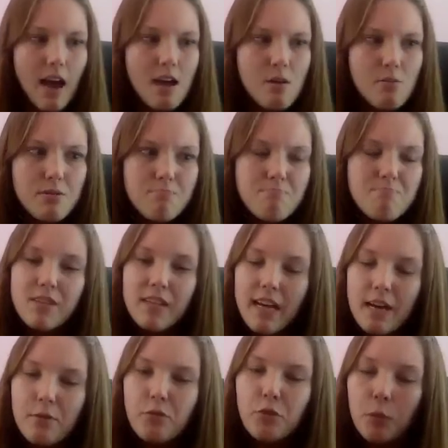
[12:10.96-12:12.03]
I would
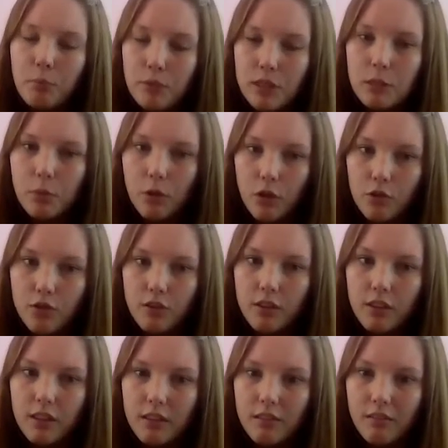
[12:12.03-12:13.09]
say from me
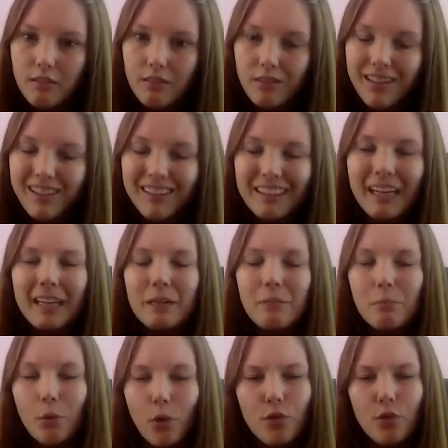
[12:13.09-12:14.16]
personally,
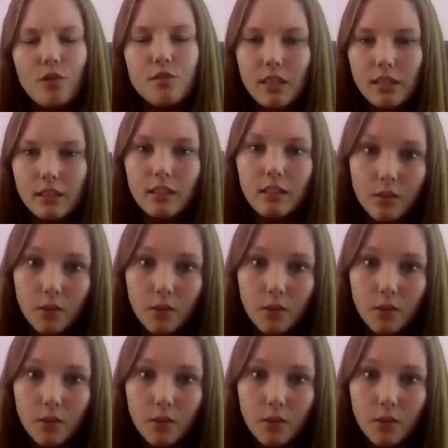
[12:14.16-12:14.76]
getting both is not the